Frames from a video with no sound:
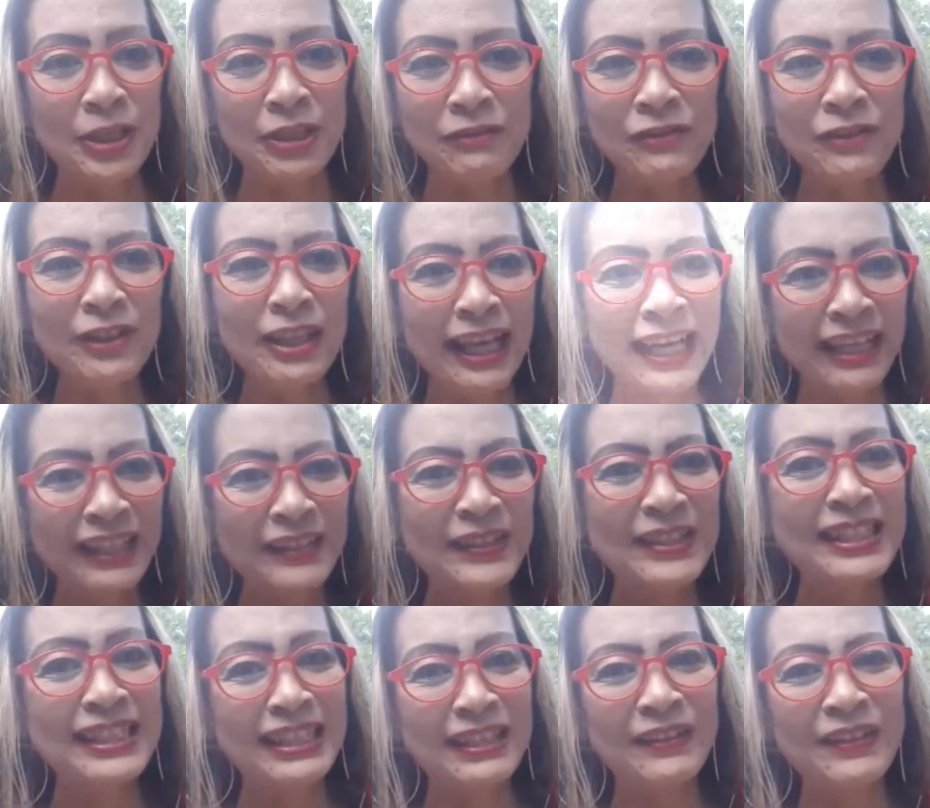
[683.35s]
beautiful
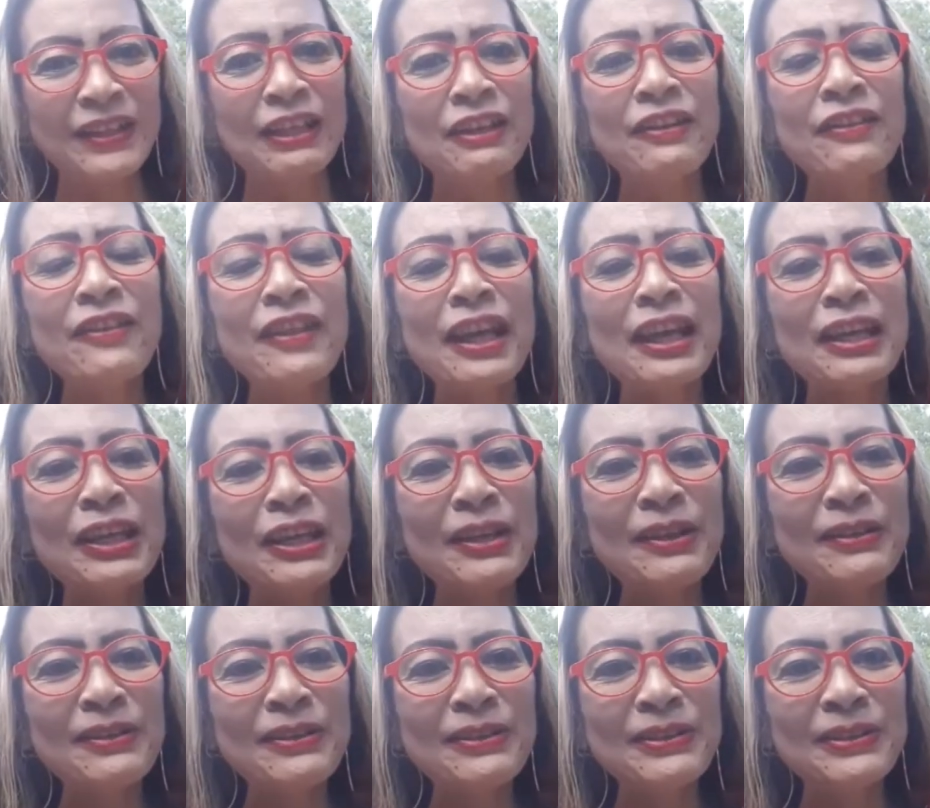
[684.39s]
idols out there
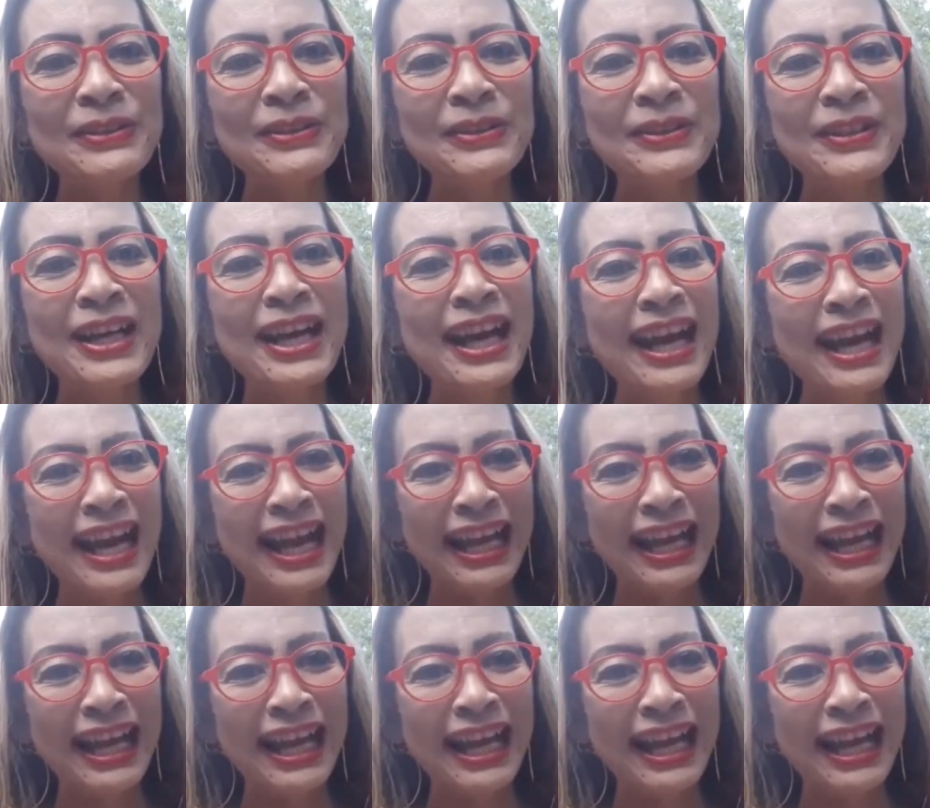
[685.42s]
thank you